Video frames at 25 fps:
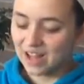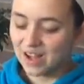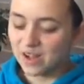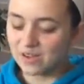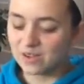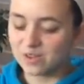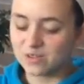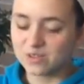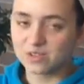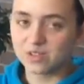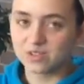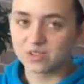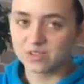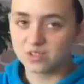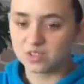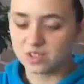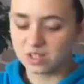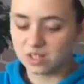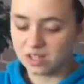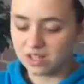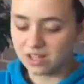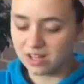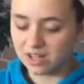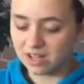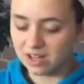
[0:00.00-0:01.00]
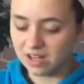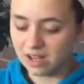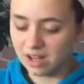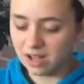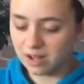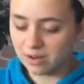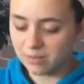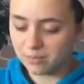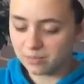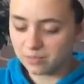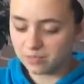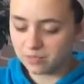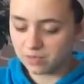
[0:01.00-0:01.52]
A new lunch lady had
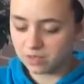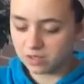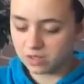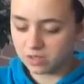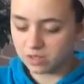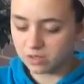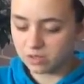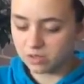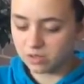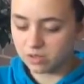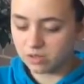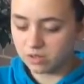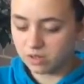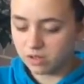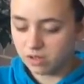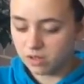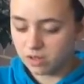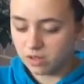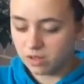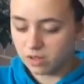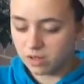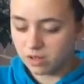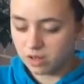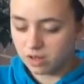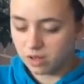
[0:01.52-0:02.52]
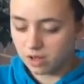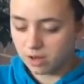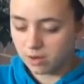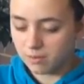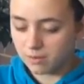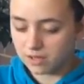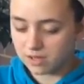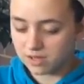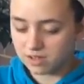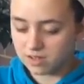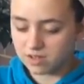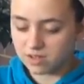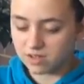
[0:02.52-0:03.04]
not known
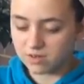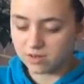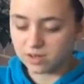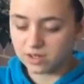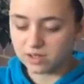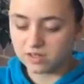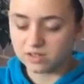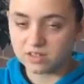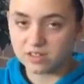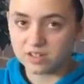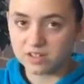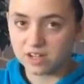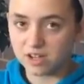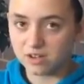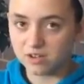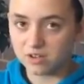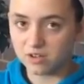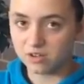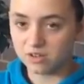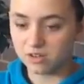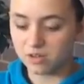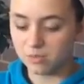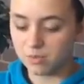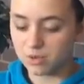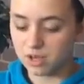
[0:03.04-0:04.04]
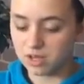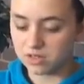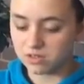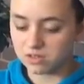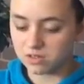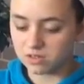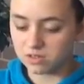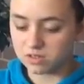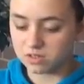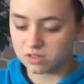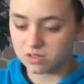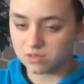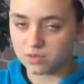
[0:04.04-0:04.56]
about steroid and did not cook the
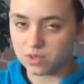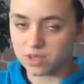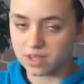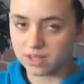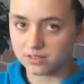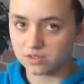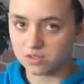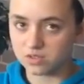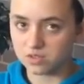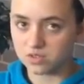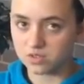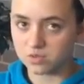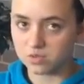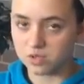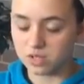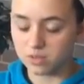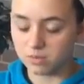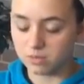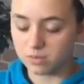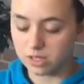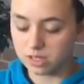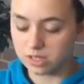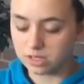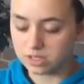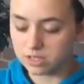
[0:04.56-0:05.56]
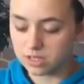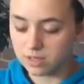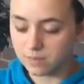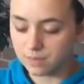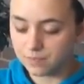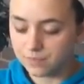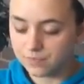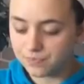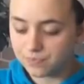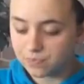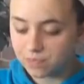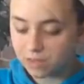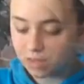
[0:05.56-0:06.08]
Bosco sticks for the extra 20 minutes.
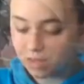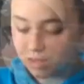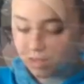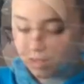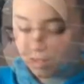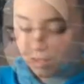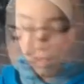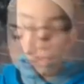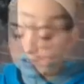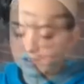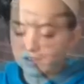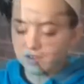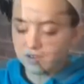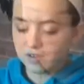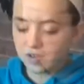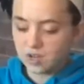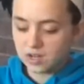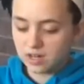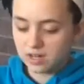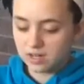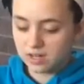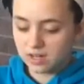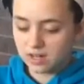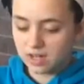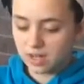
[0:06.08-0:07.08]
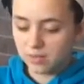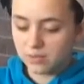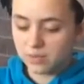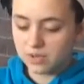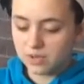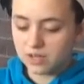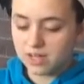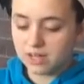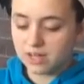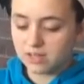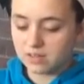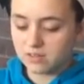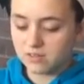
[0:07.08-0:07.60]
Because the steroid had not
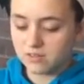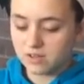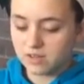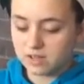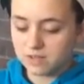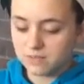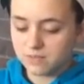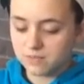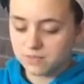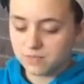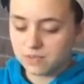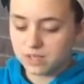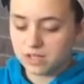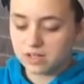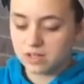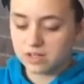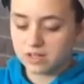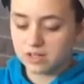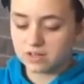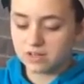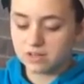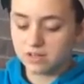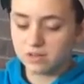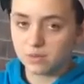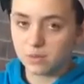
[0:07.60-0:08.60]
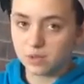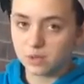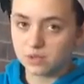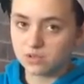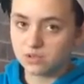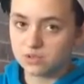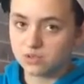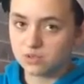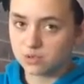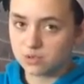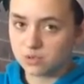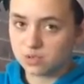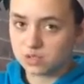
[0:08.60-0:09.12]
been activated, it had some
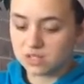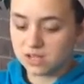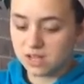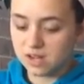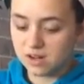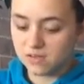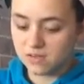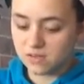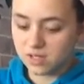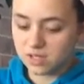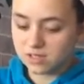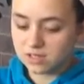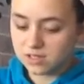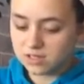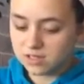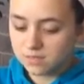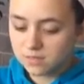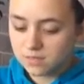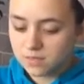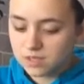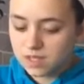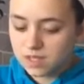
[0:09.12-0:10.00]
unusual side effects.